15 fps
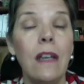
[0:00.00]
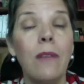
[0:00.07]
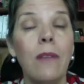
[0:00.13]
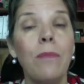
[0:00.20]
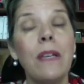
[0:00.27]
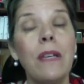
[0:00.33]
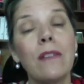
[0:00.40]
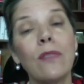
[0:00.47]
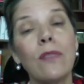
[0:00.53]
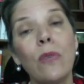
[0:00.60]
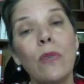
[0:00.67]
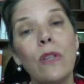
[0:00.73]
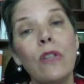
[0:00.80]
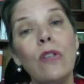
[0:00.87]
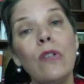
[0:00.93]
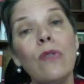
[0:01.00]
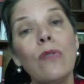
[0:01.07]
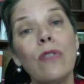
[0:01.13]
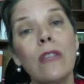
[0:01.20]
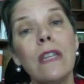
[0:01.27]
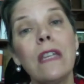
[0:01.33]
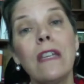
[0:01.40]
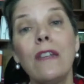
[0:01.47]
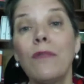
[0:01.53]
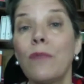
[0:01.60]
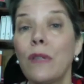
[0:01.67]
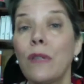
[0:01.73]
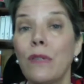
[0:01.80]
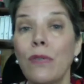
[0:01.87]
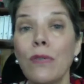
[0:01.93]
because when you think in
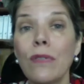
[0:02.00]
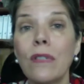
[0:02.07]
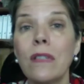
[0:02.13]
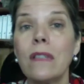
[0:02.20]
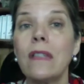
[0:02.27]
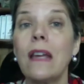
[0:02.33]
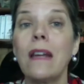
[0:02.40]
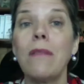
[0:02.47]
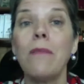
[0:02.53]
resources, not in